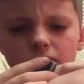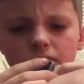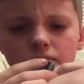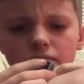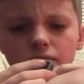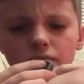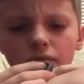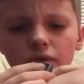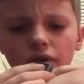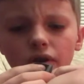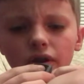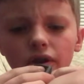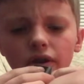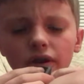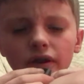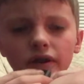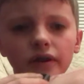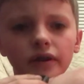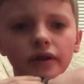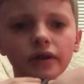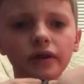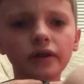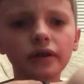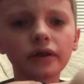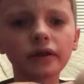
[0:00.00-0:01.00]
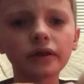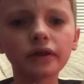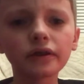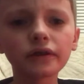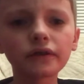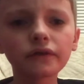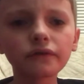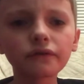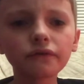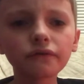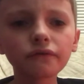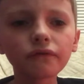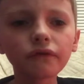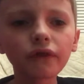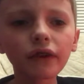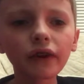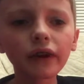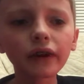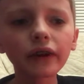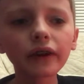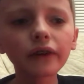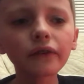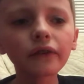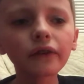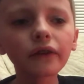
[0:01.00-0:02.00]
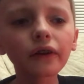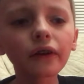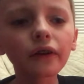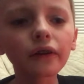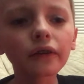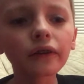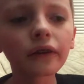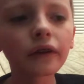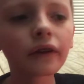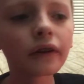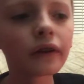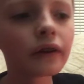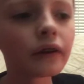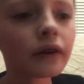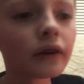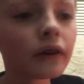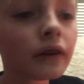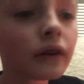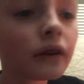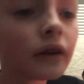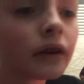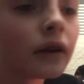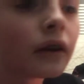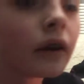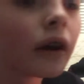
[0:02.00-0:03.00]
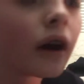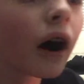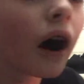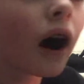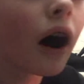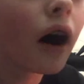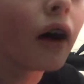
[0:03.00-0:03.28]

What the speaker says: But it is very difficult. Oh,